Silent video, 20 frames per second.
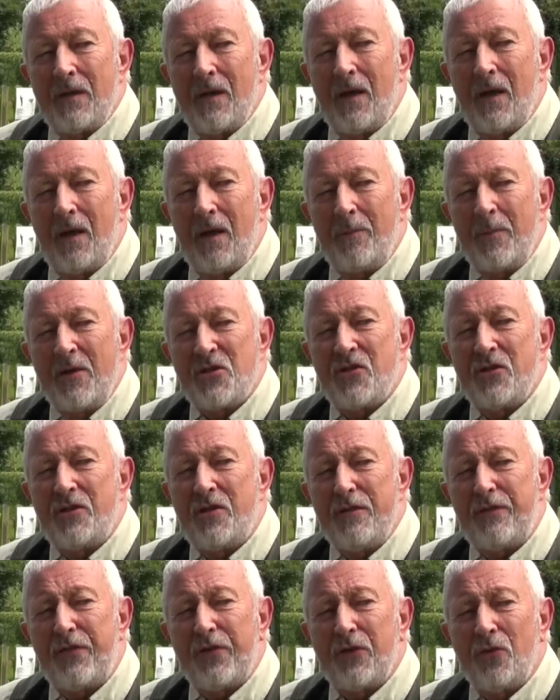Um, it's a
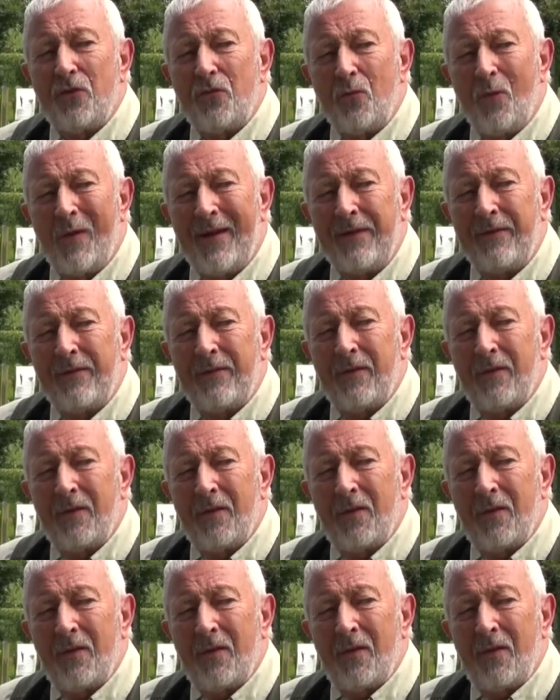difficult one
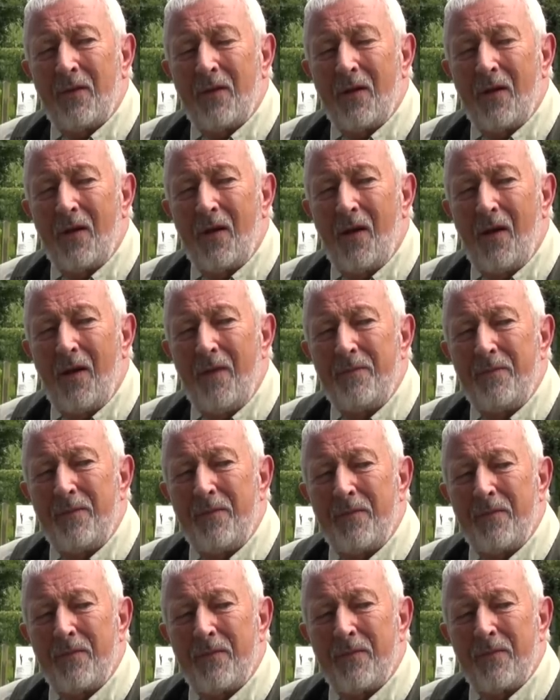
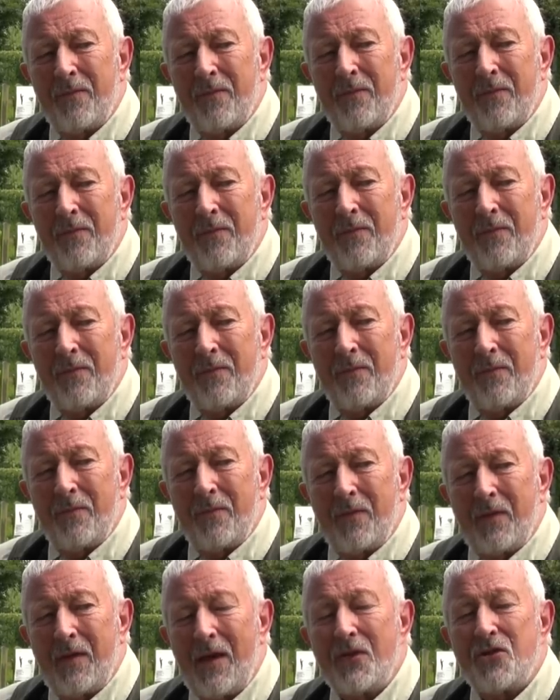um,
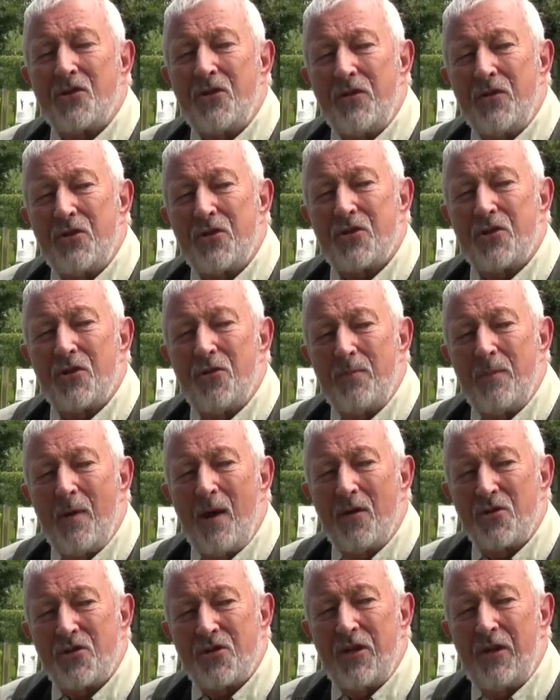catching the two
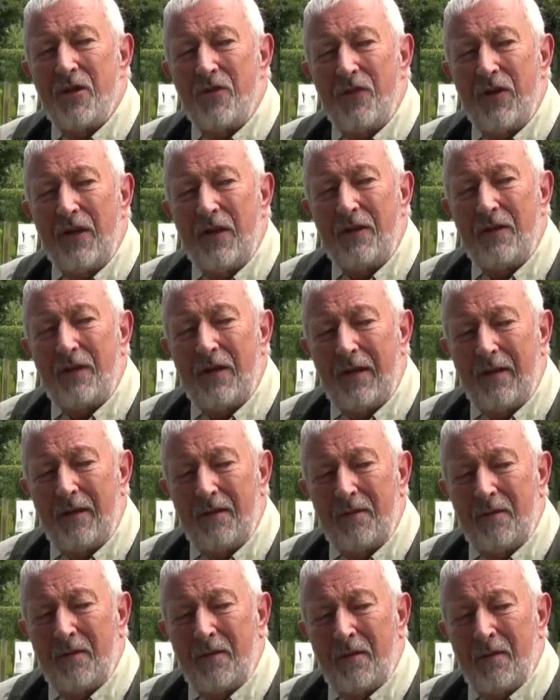mahseer in
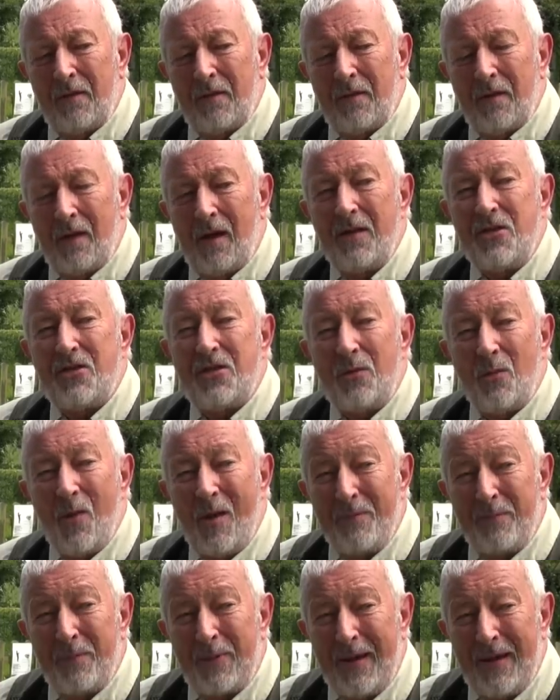India,
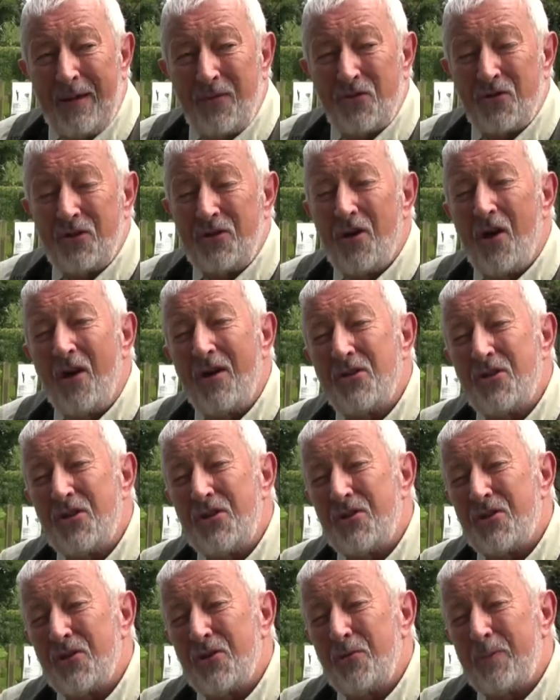81 pounds and
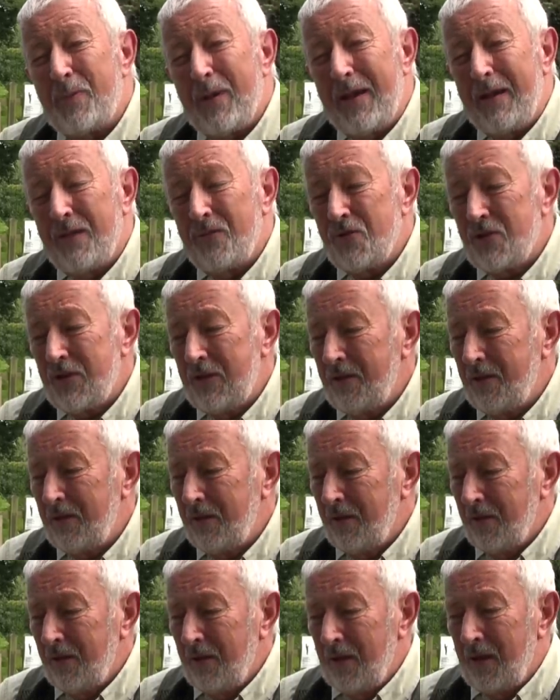92 pounds in
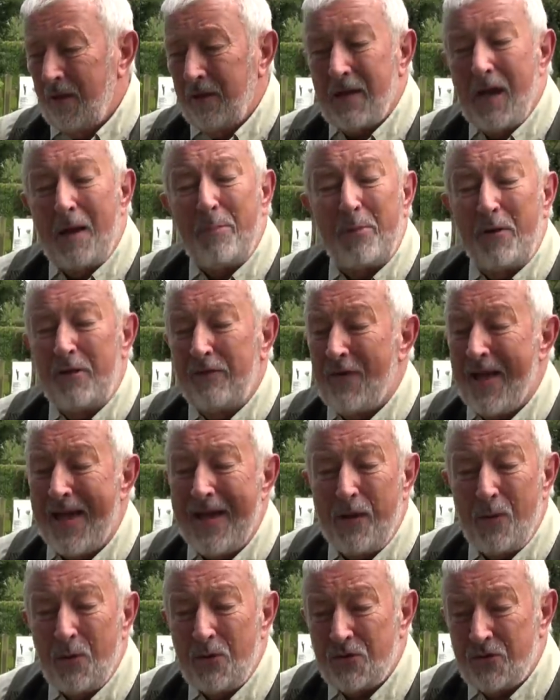a couple of
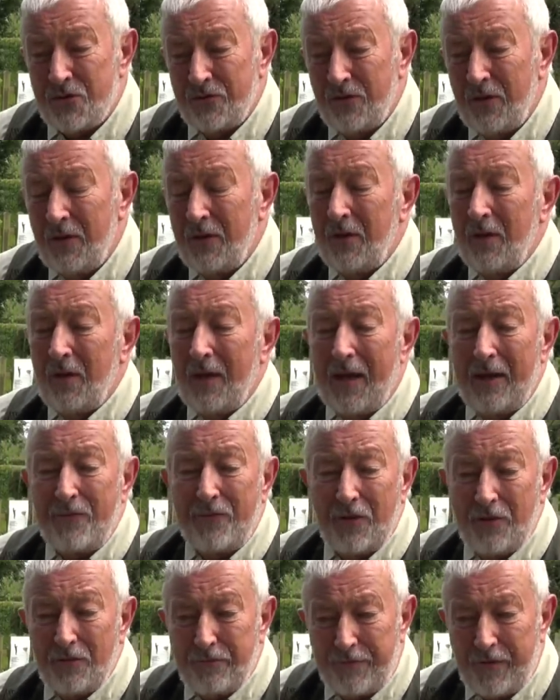hours and
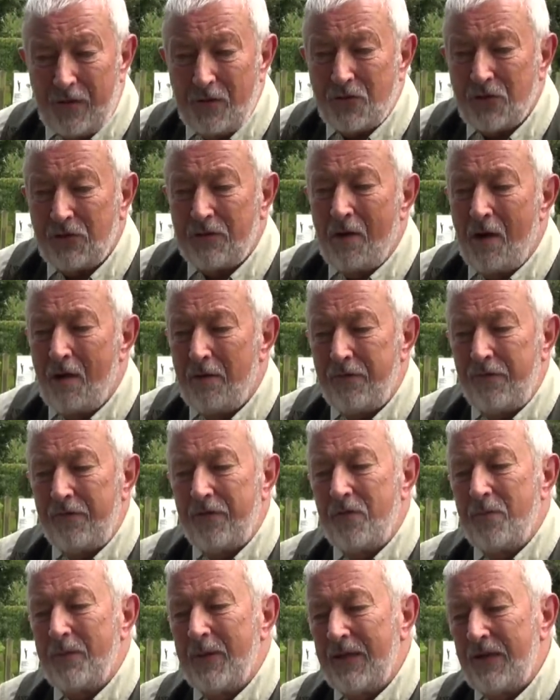having the photograph of
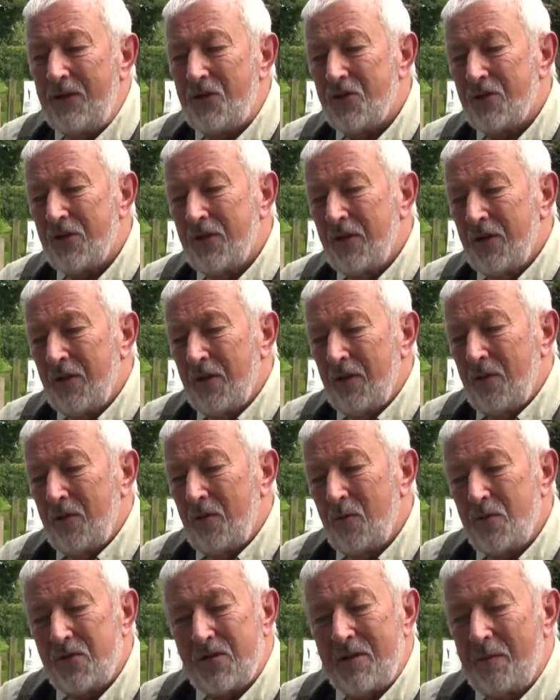them each
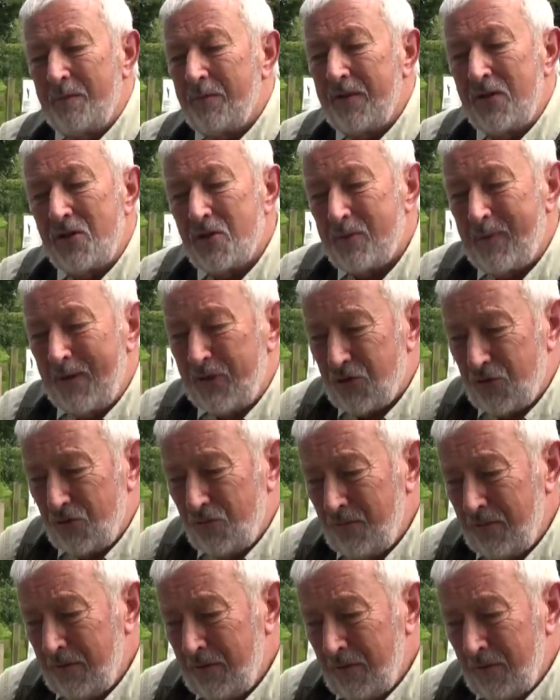was something
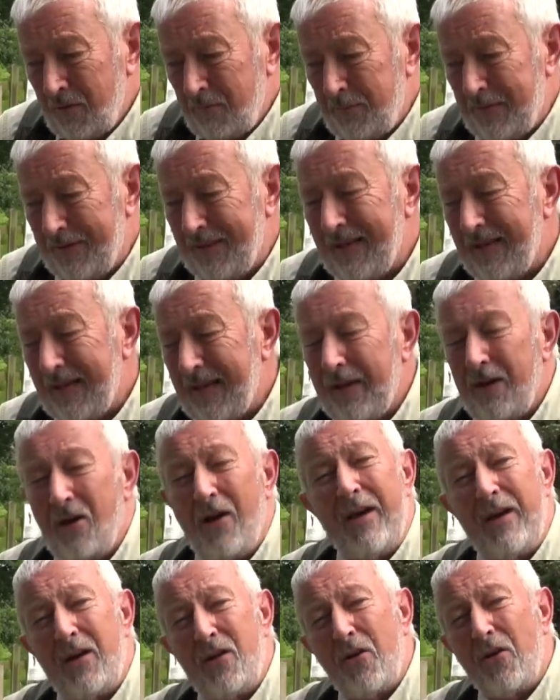special. But then again,
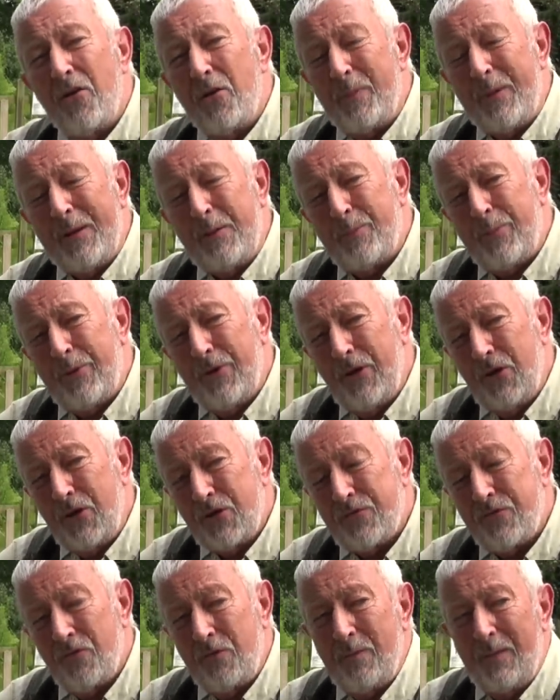I had a lot of big
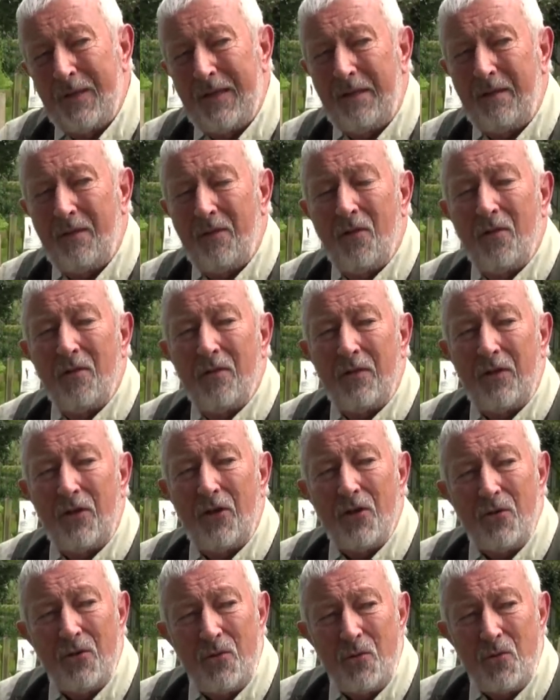perch from the,
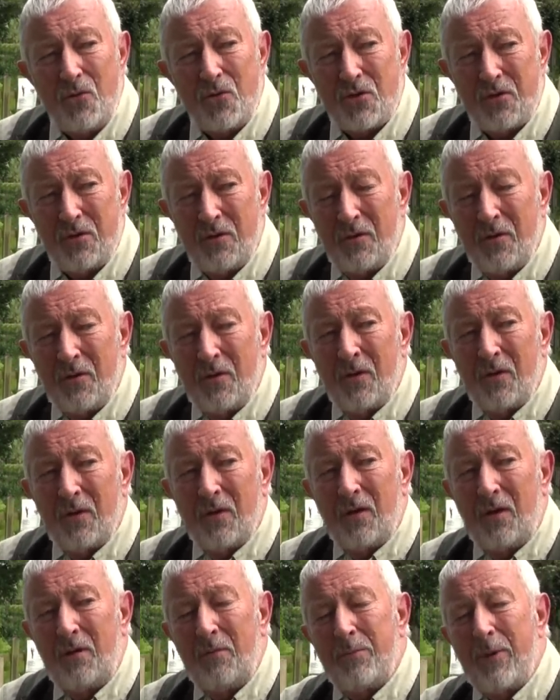the Ouse
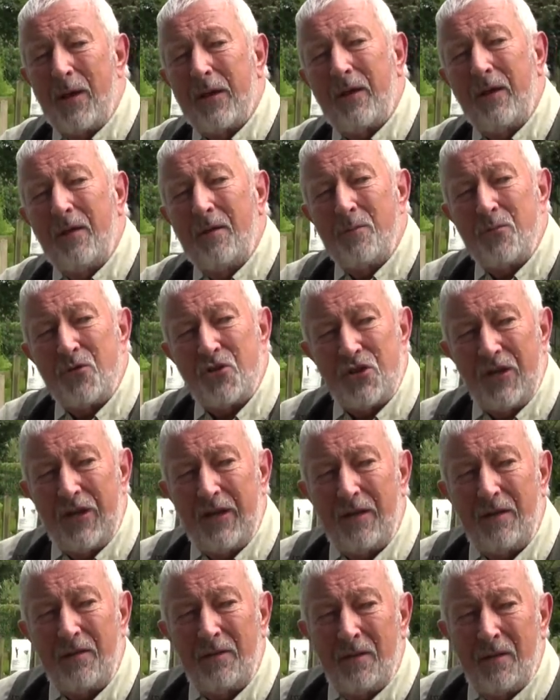in
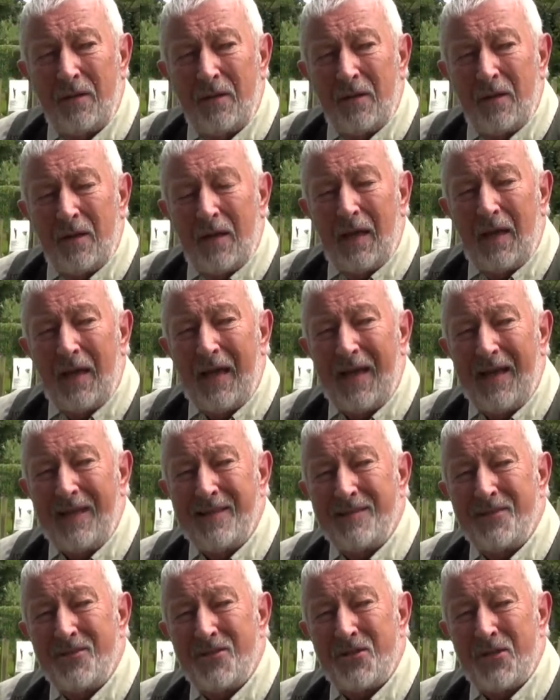Buckinghamshire
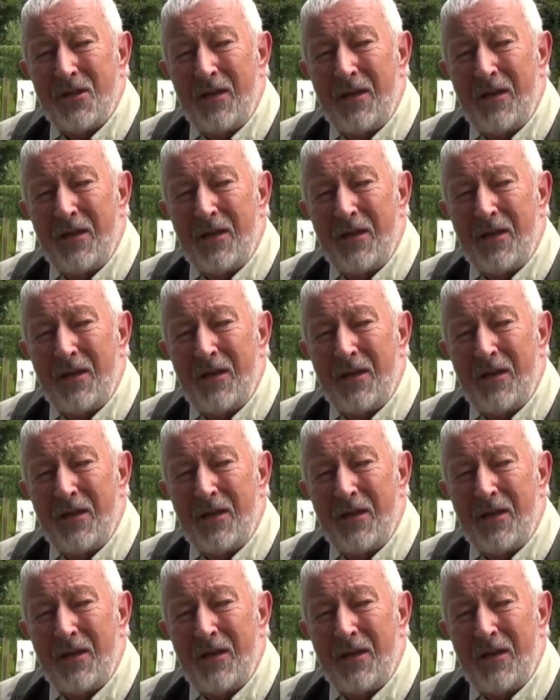and